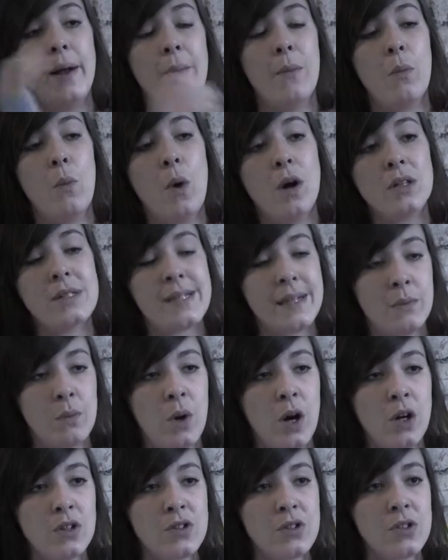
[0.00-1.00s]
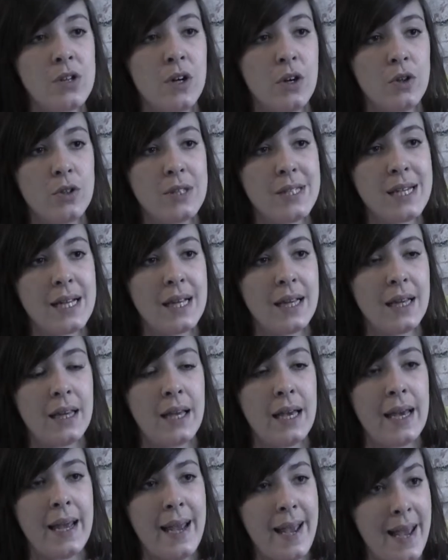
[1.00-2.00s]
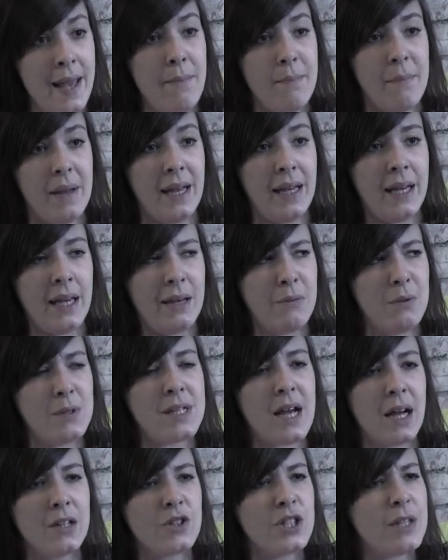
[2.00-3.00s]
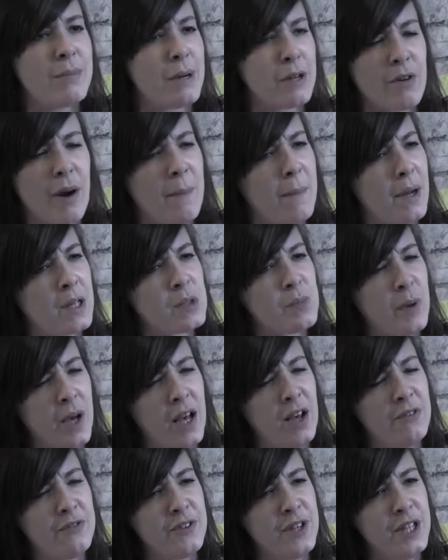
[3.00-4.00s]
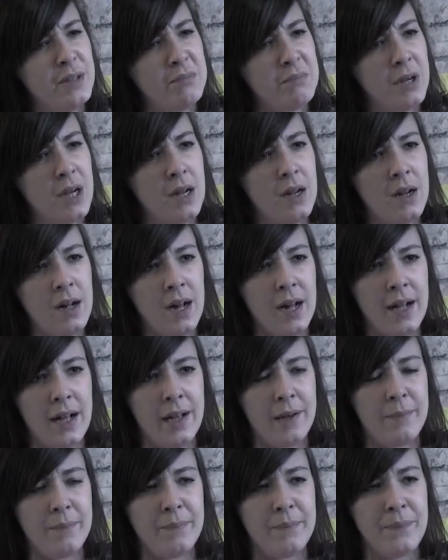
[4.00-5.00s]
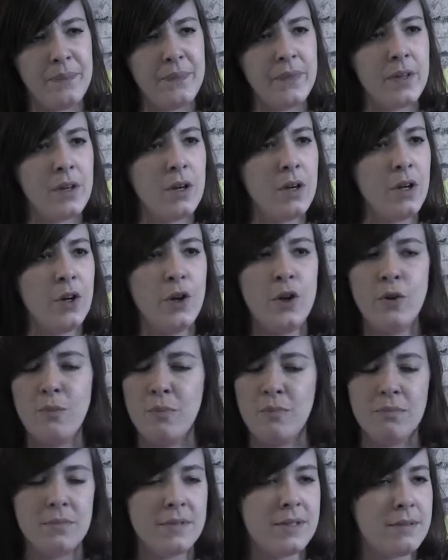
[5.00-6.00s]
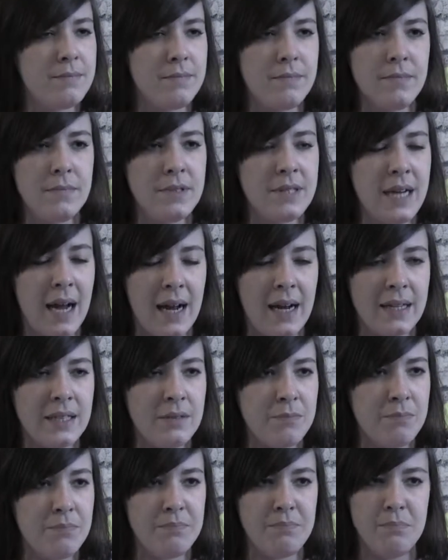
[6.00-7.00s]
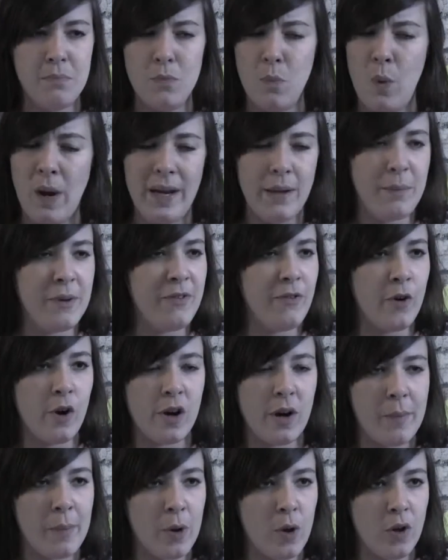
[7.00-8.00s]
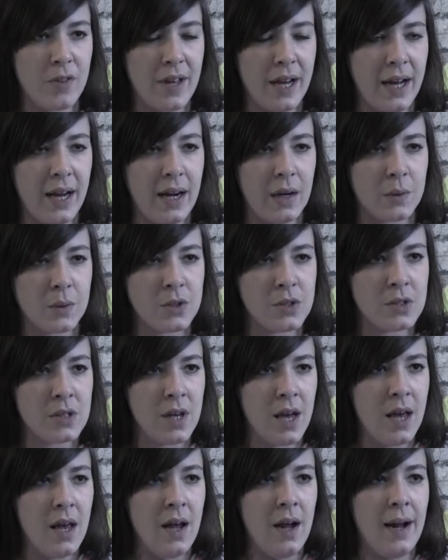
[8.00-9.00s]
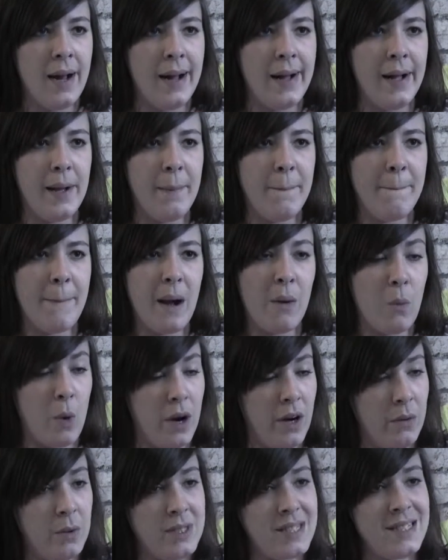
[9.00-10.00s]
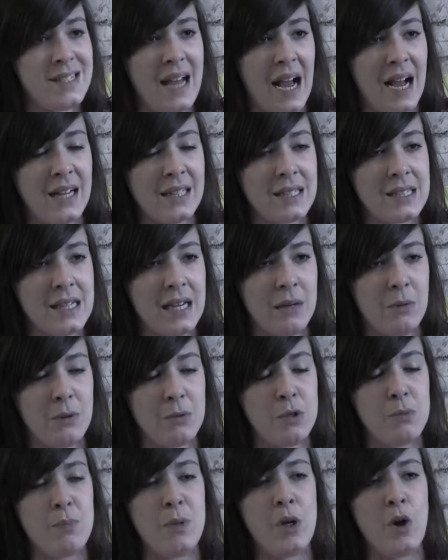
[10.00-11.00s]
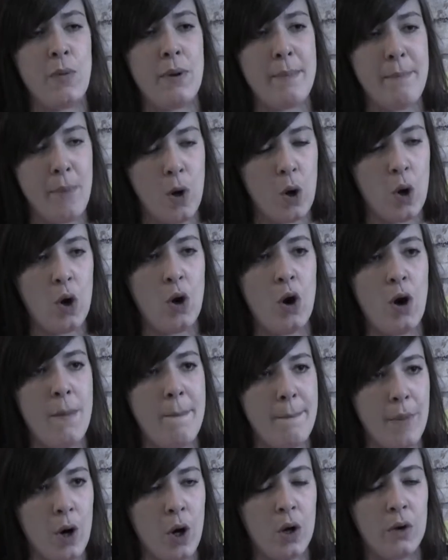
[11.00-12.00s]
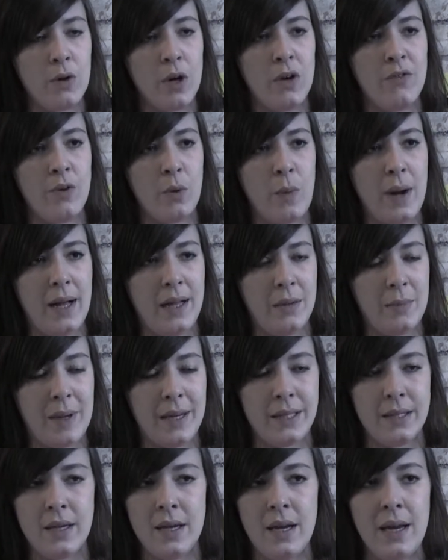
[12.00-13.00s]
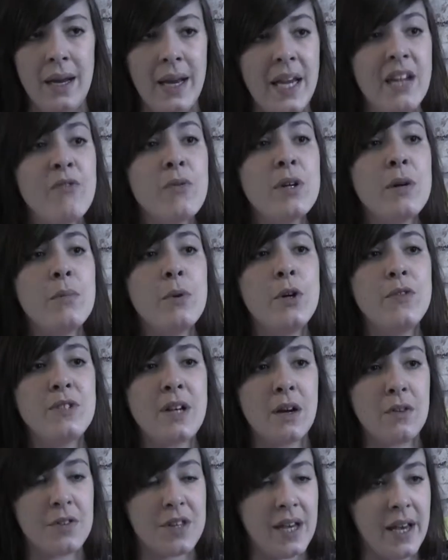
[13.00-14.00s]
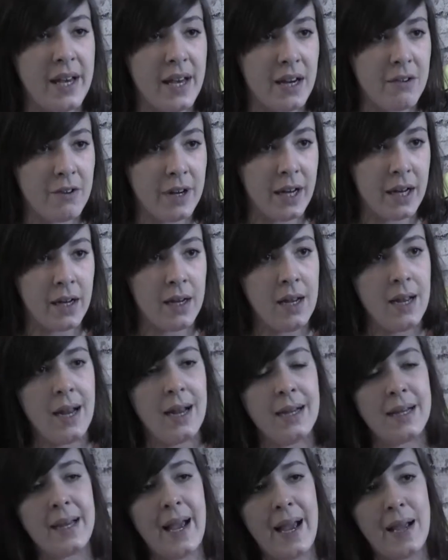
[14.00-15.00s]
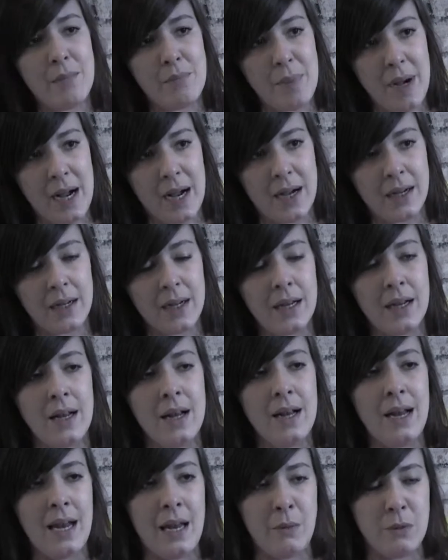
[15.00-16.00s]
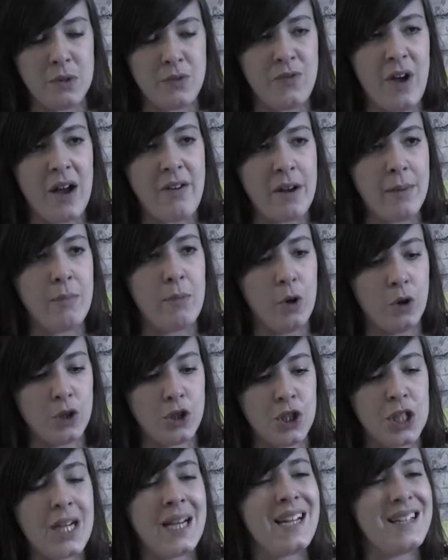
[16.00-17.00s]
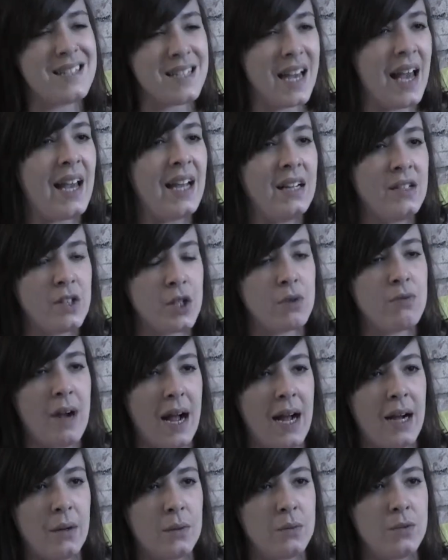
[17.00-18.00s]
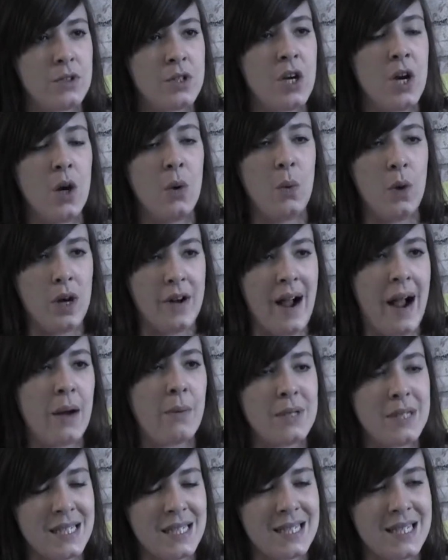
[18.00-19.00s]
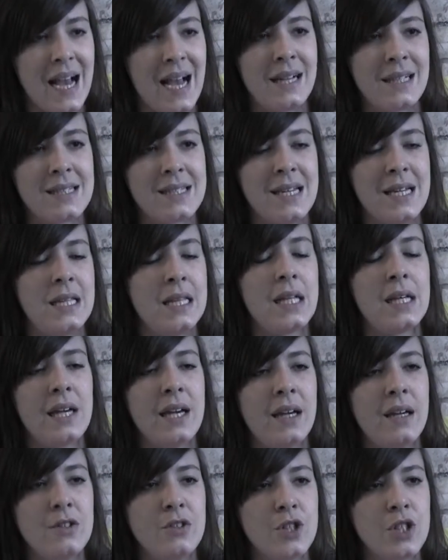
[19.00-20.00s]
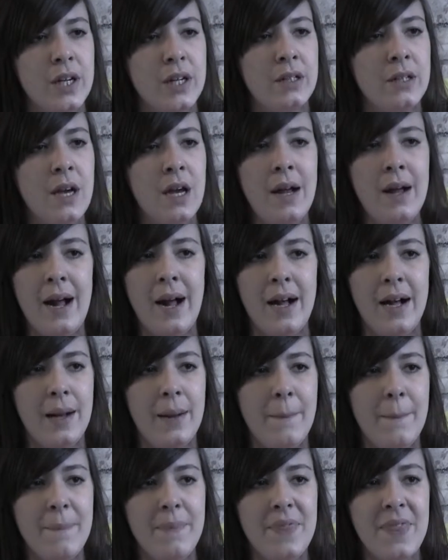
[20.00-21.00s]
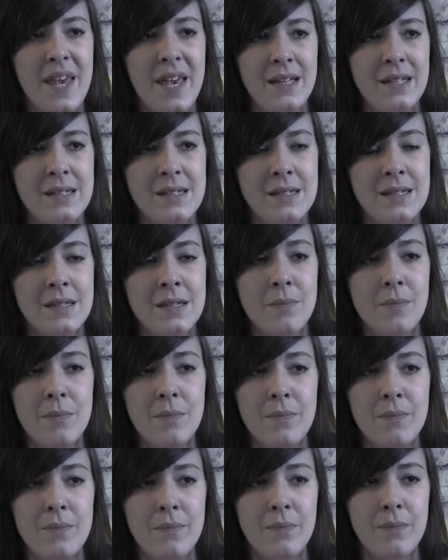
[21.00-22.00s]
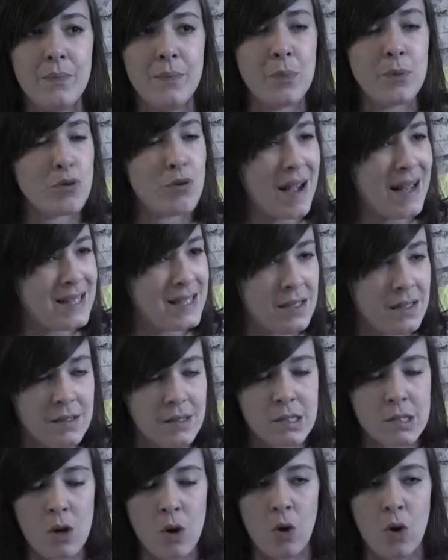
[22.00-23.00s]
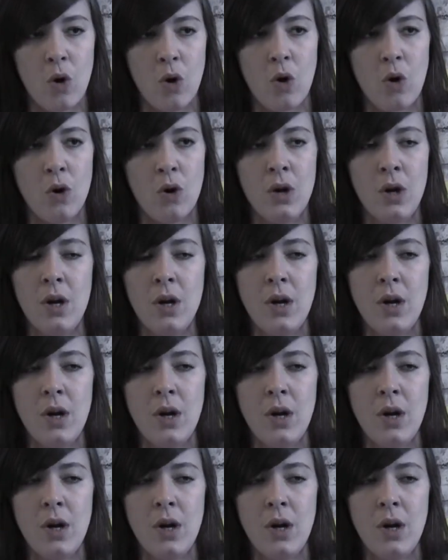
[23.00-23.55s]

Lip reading: what it was until it hit me. It was actually my grandma's perfume, whom died way before I bought the house. And where I was sat, it was becoming more and more overwhelming. Even when I moved out of the area and came back, it was very much contained around where I was sat in the kitchen. This presence or